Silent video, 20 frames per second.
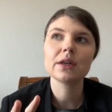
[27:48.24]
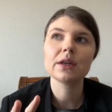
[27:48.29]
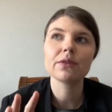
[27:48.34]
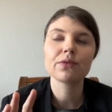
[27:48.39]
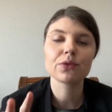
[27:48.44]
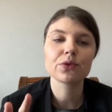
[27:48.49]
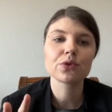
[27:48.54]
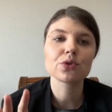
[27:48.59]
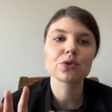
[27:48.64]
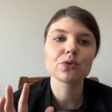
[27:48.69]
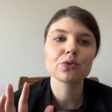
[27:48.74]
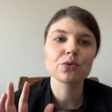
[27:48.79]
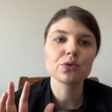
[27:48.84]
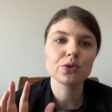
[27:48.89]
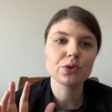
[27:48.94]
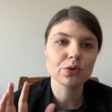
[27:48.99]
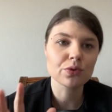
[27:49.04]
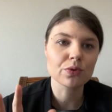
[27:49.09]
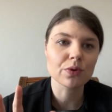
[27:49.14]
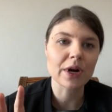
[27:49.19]
give to
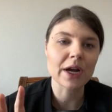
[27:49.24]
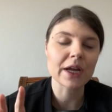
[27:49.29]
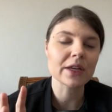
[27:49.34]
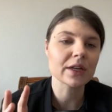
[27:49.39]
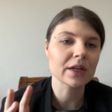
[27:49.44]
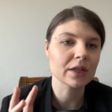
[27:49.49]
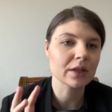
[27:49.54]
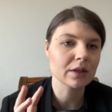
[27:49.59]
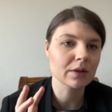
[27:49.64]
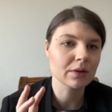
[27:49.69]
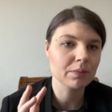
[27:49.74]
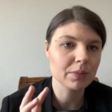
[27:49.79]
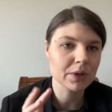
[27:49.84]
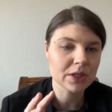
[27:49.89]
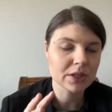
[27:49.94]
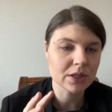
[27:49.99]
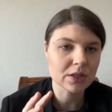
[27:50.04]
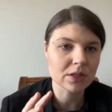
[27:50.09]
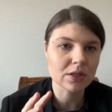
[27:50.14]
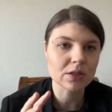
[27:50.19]
Ukrainian
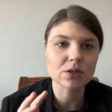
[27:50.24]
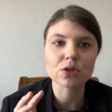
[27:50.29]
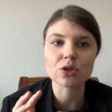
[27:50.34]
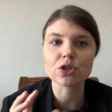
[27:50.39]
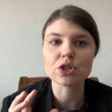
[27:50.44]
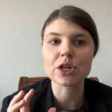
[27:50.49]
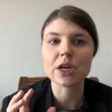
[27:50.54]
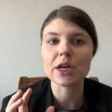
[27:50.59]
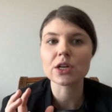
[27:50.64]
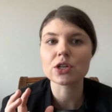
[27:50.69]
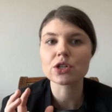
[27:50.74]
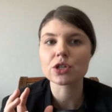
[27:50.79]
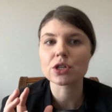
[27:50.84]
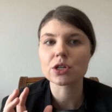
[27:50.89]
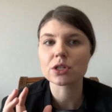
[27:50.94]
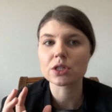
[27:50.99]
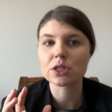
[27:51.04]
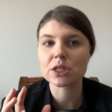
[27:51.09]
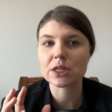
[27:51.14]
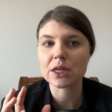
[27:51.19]
business
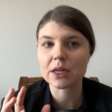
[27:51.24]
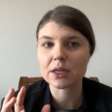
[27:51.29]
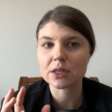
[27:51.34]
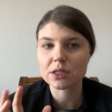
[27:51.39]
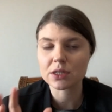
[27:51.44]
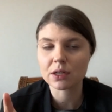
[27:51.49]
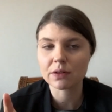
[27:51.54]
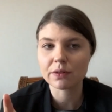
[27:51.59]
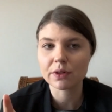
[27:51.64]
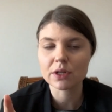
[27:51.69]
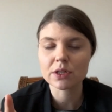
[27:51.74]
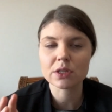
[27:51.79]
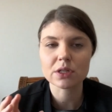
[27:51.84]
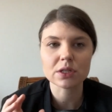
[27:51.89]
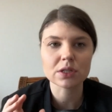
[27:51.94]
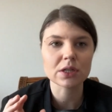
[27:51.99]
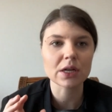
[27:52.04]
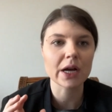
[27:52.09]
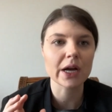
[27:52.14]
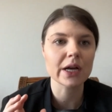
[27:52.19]
associations, civil
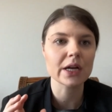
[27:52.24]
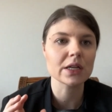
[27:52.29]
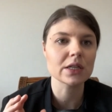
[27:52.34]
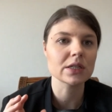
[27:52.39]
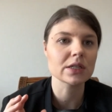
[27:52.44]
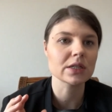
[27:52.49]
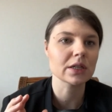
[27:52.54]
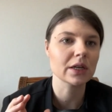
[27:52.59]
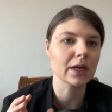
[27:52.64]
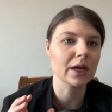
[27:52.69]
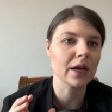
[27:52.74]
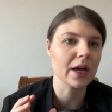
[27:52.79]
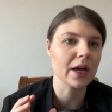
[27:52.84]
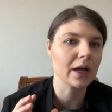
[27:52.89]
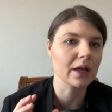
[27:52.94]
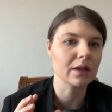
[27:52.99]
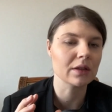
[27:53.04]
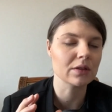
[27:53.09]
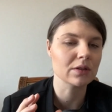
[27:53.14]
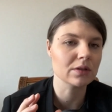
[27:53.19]
society,
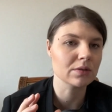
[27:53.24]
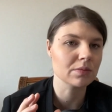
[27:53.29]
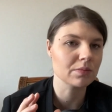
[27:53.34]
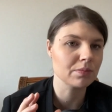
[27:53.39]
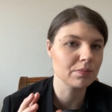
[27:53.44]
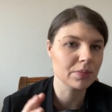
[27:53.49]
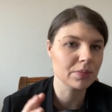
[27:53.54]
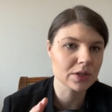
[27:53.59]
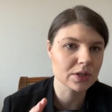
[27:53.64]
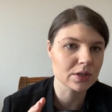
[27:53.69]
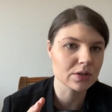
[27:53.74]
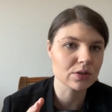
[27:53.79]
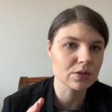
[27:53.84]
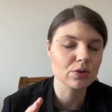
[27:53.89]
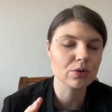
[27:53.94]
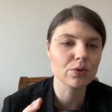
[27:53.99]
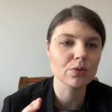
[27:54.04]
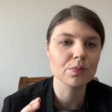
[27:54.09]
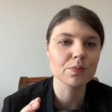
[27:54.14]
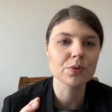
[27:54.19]
and business
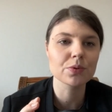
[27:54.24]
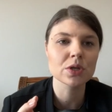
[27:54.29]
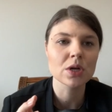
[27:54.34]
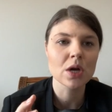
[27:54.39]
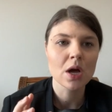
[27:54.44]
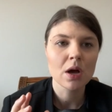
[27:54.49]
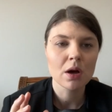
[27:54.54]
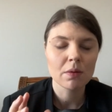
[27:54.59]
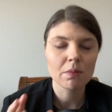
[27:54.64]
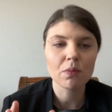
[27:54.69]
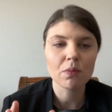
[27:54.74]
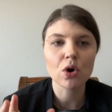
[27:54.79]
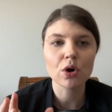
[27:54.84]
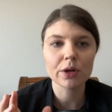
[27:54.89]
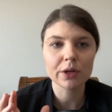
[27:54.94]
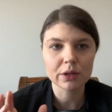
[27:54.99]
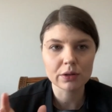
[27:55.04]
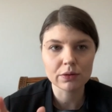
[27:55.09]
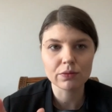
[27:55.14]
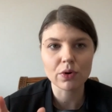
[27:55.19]
groups
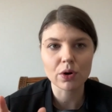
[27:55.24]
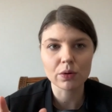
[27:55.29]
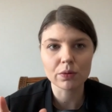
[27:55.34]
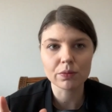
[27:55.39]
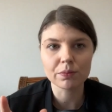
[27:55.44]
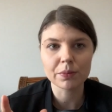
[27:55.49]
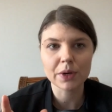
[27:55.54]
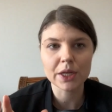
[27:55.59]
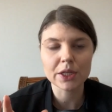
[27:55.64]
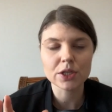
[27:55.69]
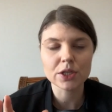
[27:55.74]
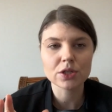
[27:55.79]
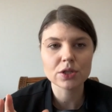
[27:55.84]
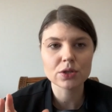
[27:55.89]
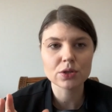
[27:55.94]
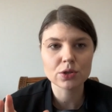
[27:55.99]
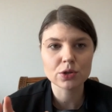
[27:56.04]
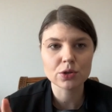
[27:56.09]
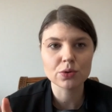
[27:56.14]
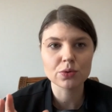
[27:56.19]
more involvement
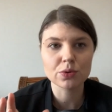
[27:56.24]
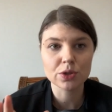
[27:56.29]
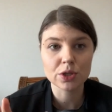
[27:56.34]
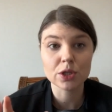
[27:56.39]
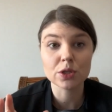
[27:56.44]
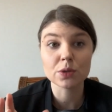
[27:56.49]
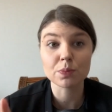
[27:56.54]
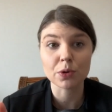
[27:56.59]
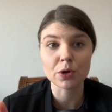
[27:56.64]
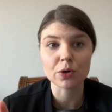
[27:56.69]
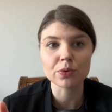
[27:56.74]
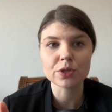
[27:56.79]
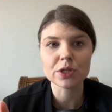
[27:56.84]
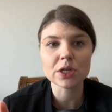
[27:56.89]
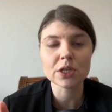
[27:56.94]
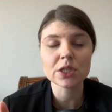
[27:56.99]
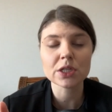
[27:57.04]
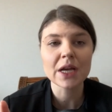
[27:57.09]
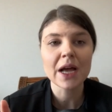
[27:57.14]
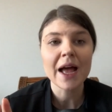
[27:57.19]
to this
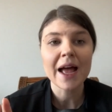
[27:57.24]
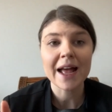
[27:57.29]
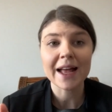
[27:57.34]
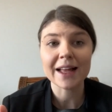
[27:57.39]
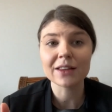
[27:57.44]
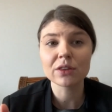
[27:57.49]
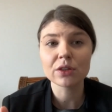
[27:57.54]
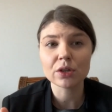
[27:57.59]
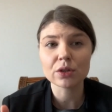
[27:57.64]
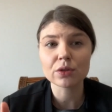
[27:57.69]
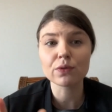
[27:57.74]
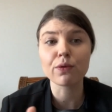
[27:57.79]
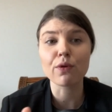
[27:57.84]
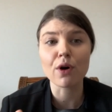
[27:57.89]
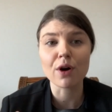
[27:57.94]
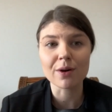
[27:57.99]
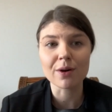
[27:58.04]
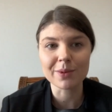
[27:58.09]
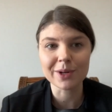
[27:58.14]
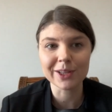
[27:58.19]
process. And not
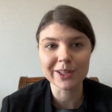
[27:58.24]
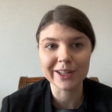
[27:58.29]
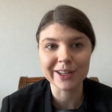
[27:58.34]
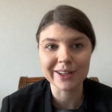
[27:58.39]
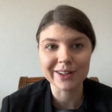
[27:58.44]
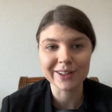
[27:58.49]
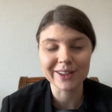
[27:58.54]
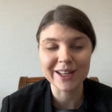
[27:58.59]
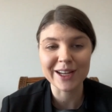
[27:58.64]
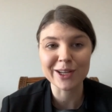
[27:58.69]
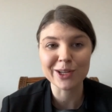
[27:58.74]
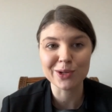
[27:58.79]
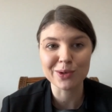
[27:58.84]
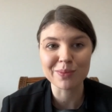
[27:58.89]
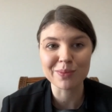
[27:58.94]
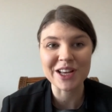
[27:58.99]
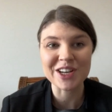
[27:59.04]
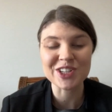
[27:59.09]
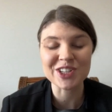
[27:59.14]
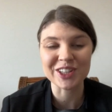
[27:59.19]
formally, like
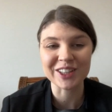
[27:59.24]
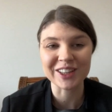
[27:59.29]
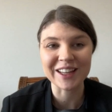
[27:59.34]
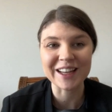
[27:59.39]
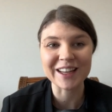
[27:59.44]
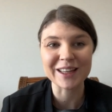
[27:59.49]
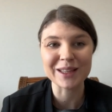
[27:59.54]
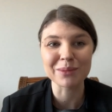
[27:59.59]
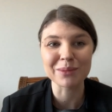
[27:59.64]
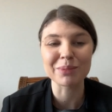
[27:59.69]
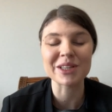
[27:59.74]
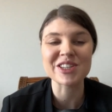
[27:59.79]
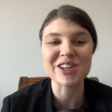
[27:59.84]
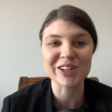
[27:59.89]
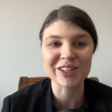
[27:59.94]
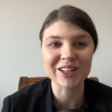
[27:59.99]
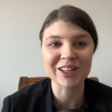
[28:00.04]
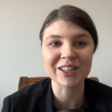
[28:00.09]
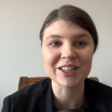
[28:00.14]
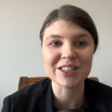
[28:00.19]
you mentioned, like in
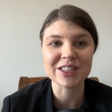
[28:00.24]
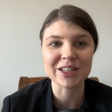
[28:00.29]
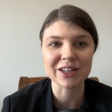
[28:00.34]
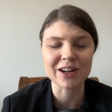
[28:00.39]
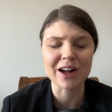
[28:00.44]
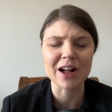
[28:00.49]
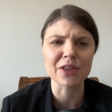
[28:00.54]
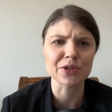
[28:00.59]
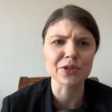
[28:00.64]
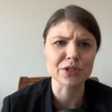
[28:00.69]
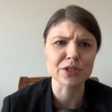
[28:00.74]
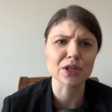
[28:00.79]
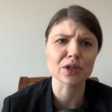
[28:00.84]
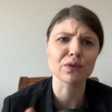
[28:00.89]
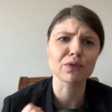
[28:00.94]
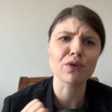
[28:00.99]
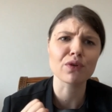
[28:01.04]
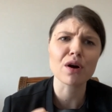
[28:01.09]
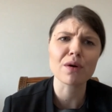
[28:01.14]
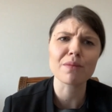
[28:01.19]
paternalistic countries,
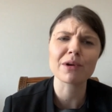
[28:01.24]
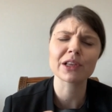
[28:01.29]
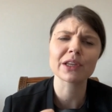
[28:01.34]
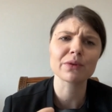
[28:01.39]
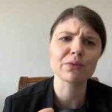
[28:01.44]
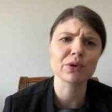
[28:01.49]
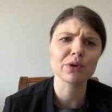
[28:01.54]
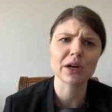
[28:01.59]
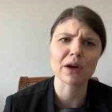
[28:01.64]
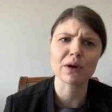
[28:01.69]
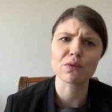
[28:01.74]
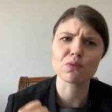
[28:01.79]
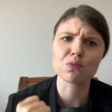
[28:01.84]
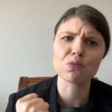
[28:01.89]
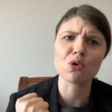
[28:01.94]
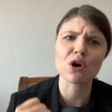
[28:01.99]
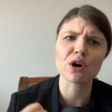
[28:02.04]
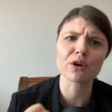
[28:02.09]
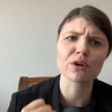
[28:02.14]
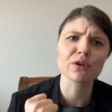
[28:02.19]
that formally we have
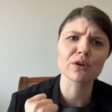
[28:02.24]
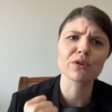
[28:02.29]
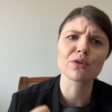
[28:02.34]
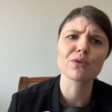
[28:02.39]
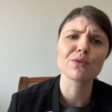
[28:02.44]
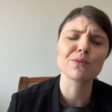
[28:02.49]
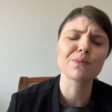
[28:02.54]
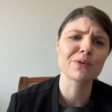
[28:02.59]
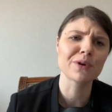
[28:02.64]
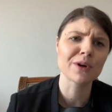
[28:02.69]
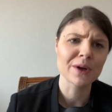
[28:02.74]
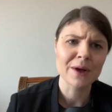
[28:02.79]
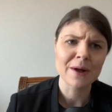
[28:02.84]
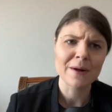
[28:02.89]
work group